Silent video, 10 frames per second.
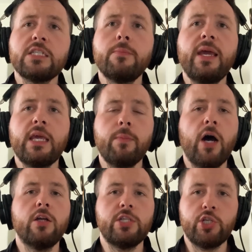That doesn't make him
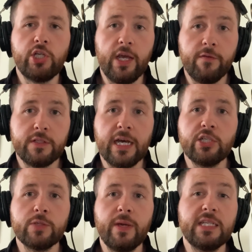hard to shift.
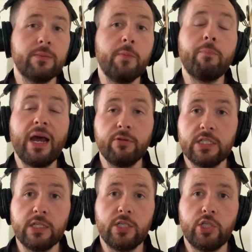That just makes him
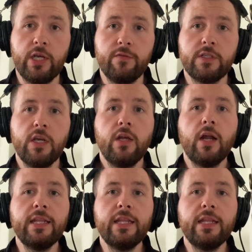embarrassing to shift.